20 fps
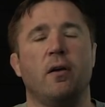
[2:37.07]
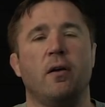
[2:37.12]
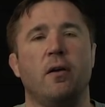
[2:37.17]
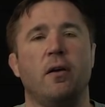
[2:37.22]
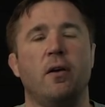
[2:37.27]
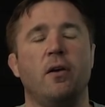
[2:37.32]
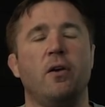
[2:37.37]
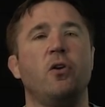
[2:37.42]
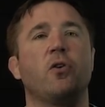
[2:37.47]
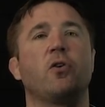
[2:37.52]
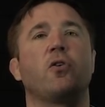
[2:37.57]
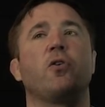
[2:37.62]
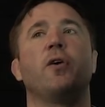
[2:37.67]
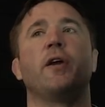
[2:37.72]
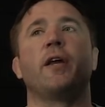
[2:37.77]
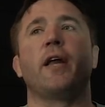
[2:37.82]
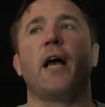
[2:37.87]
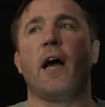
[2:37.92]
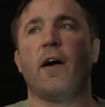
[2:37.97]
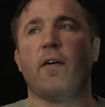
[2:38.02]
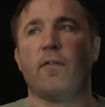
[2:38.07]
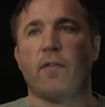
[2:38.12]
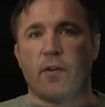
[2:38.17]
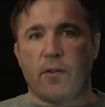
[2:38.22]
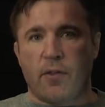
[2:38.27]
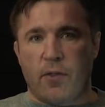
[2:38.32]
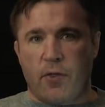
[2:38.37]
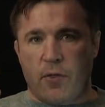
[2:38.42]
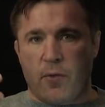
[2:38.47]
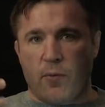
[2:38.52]
You're going to have
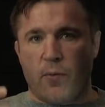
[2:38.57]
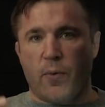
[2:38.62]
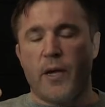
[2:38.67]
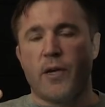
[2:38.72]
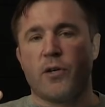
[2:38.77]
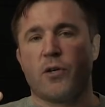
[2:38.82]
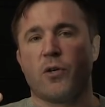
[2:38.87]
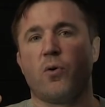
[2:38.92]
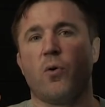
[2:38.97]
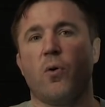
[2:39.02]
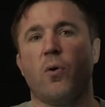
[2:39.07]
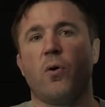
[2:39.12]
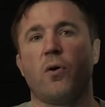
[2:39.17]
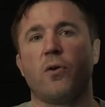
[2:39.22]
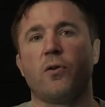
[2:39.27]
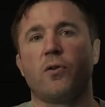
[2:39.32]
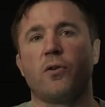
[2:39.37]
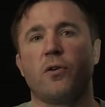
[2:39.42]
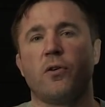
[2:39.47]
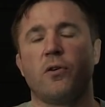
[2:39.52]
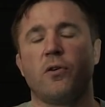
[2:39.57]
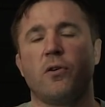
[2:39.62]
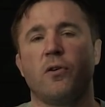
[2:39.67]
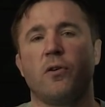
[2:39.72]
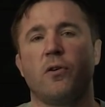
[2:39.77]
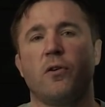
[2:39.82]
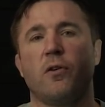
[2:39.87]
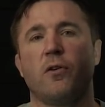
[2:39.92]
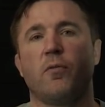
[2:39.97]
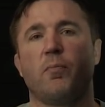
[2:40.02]
three scores
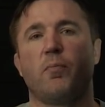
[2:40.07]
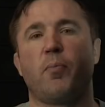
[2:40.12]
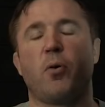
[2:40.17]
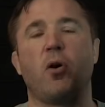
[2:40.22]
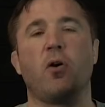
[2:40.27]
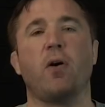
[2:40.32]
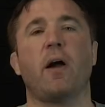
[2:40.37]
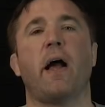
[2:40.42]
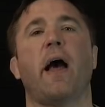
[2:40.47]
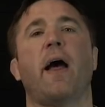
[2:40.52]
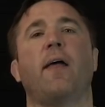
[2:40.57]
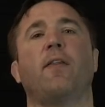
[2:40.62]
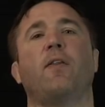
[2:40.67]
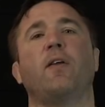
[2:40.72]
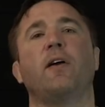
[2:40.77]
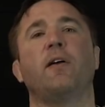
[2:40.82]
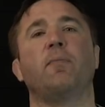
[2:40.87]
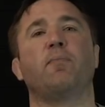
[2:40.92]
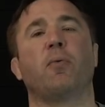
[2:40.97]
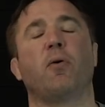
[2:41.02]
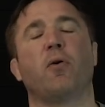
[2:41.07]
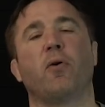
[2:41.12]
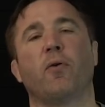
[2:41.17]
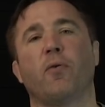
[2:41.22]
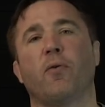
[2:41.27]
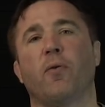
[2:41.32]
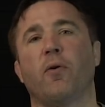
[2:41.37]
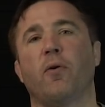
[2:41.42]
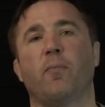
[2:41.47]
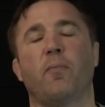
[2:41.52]
per athlete, per
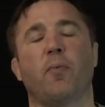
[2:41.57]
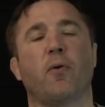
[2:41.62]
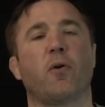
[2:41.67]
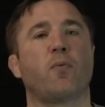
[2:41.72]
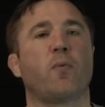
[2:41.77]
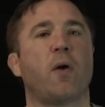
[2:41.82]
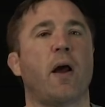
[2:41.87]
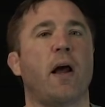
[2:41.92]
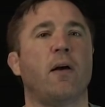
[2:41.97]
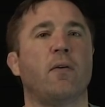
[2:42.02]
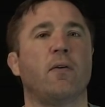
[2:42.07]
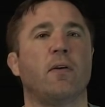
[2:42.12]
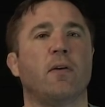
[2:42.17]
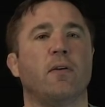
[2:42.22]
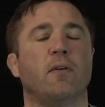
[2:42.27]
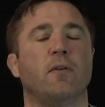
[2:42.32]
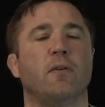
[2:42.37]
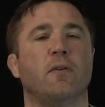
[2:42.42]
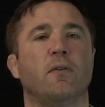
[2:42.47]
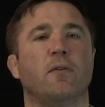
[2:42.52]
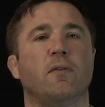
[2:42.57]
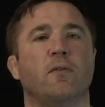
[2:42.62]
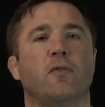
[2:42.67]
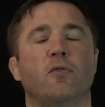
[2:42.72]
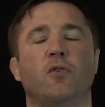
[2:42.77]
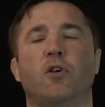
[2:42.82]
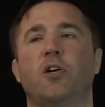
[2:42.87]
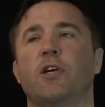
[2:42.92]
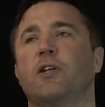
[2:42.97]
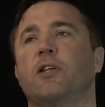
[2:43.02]
round.
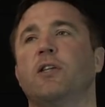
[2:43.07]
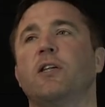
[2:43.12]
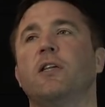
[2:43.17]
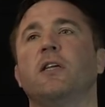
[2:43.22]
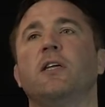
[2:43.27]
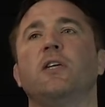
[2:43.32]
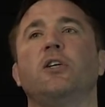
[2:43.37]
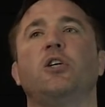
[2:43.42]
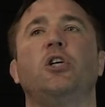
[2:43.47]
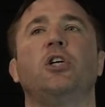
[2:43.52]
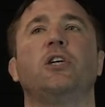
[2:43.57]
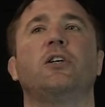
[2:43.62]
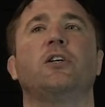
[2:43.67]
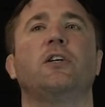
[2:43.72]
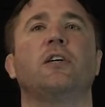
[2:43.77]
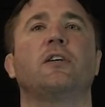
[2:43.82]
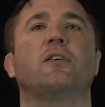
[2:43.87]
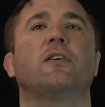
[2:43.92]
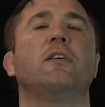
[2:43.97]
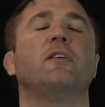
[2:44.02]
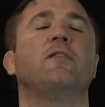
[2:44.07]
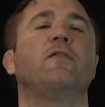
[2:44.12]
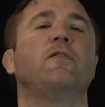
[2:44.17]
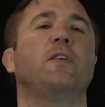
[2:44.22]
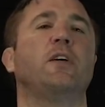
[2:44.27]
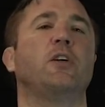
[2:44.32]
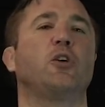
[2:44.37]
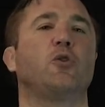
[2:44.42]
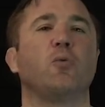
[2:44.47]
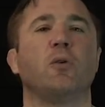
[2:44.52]
So just the logistics and the
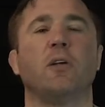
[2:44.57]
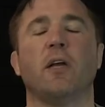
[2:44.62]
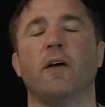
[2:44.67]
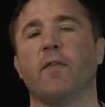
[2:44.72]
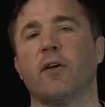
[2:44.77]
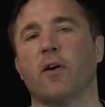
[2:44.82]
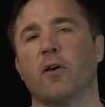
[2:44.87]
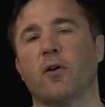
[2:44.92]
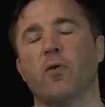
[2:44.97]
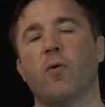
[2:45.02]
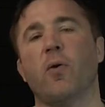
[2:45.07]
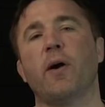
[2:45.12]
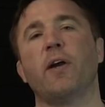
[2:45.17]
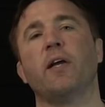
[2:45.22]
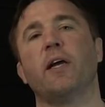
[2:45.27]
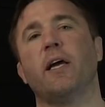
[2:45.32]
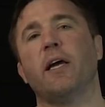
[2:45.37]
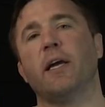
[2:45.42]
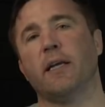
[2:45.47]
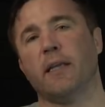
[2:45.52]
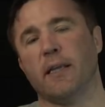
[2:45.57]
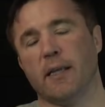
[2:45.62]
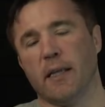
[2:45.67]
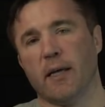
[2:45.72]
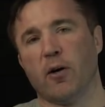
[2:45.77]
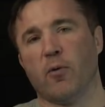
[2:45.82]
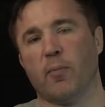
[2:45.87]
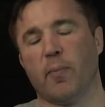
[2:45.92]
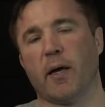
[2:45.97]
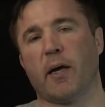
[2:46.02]
visual of it are going to get a
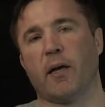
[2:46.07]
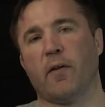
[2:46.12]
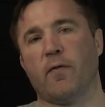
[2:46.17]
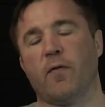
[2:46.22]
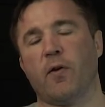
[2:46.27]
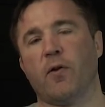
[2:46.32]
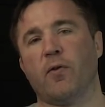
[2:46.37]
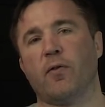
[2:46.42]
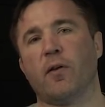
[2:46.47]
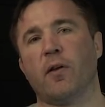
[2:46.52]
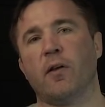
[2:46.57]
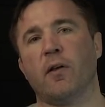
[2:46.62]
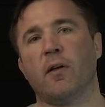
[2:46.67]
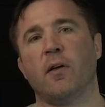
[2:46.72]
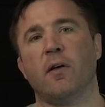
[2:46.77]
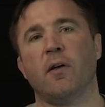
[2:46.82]
little bit confusing.